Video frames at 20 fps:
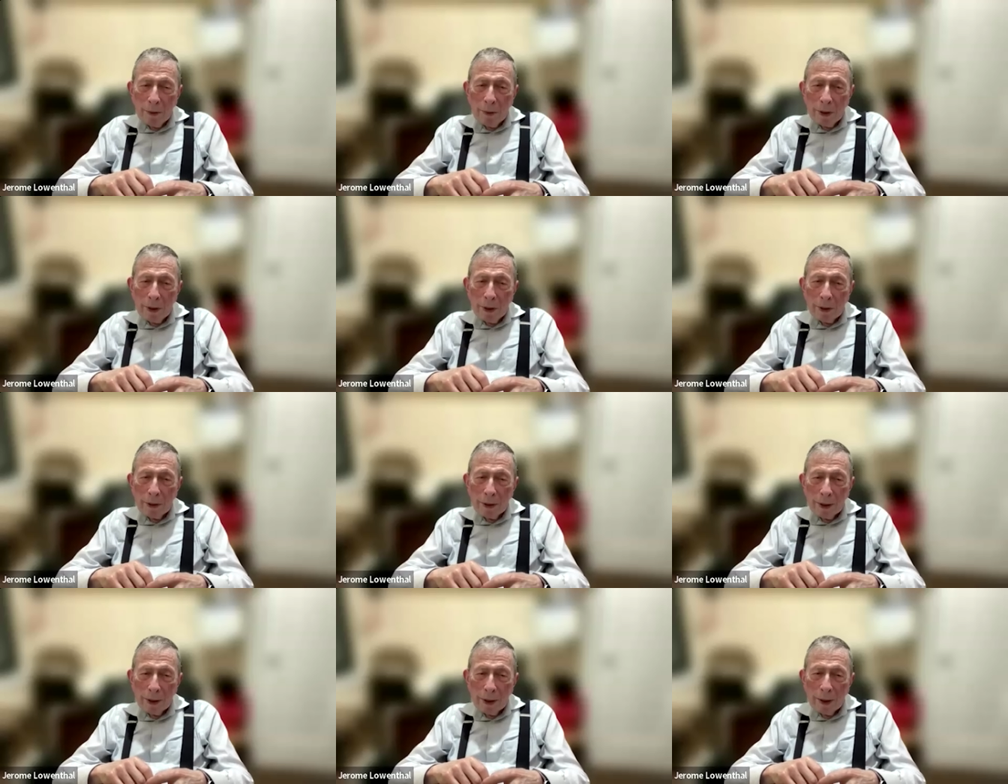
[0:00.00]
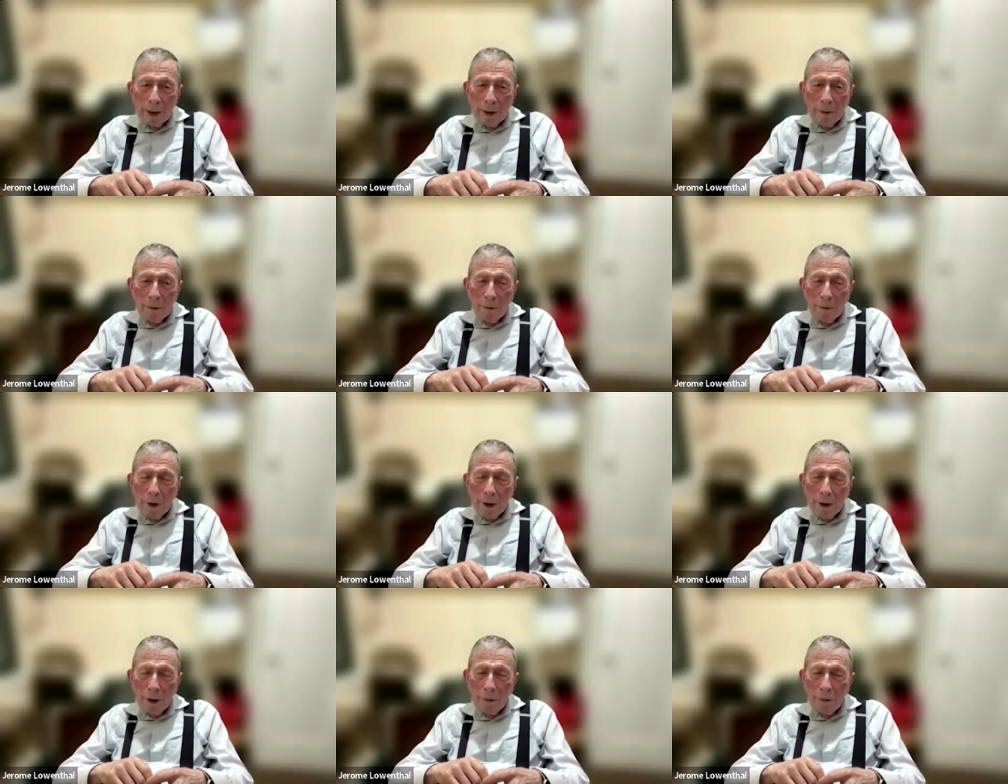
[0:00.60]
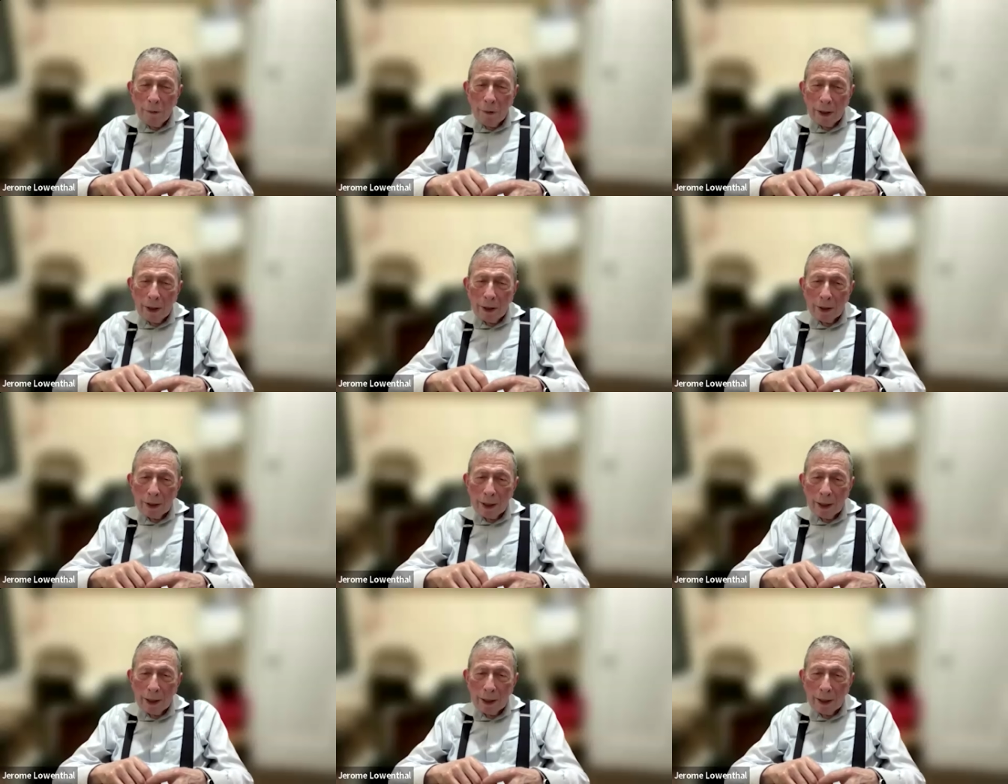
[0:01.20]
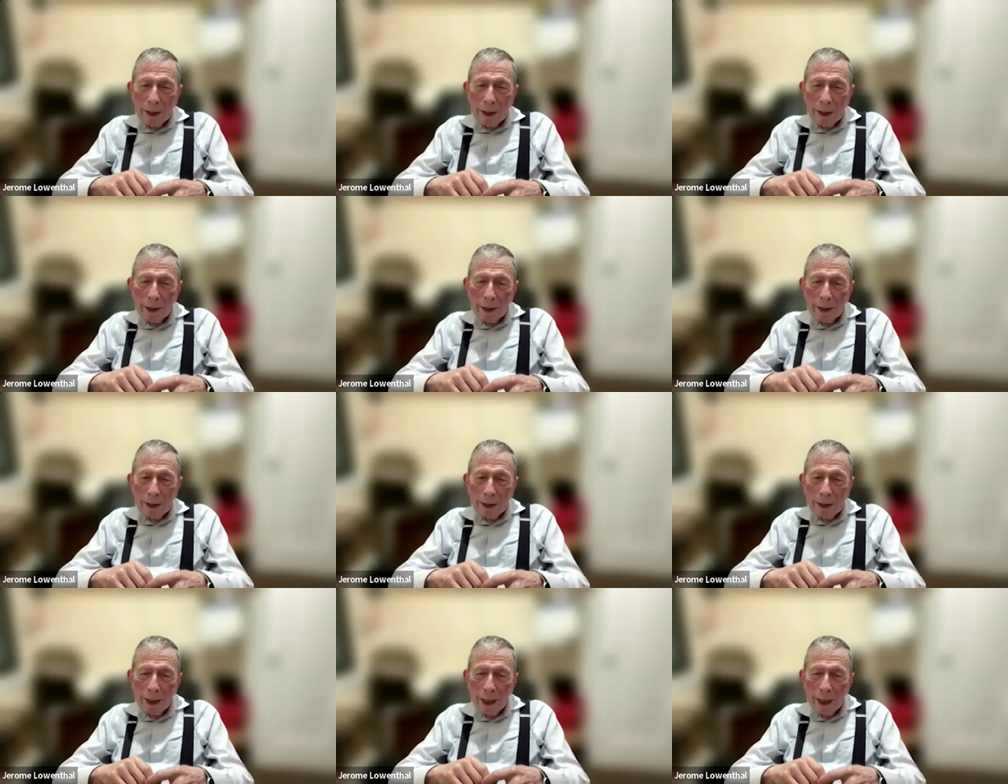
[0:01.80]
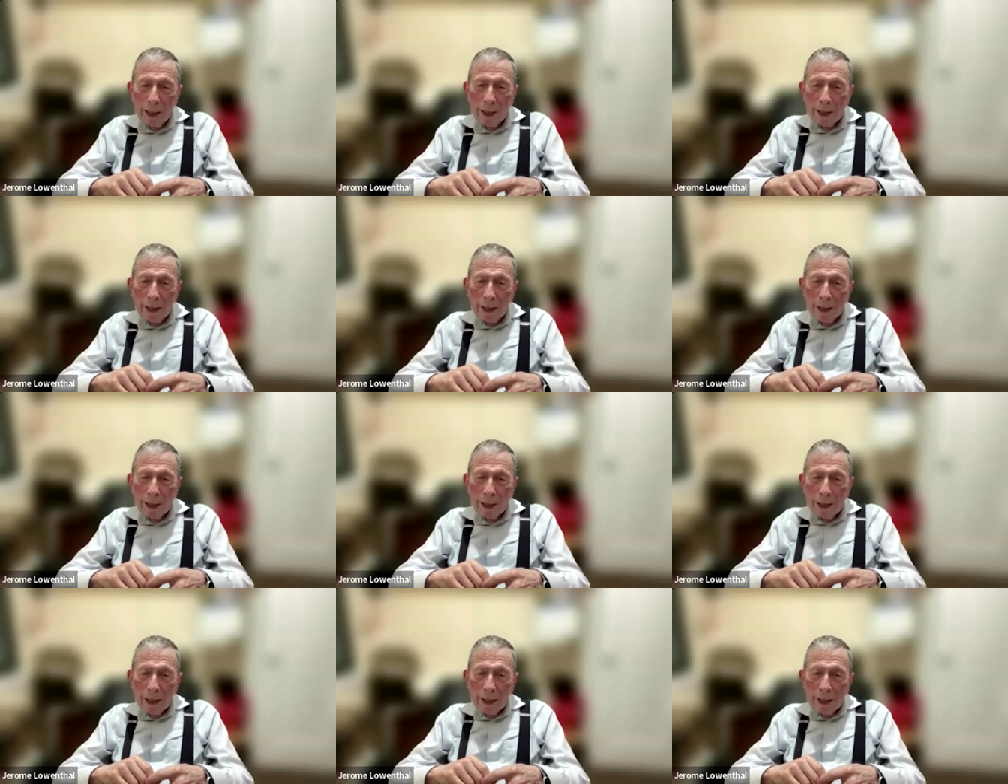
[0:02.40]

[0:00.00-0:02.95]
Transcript: was very fresh and innocent, and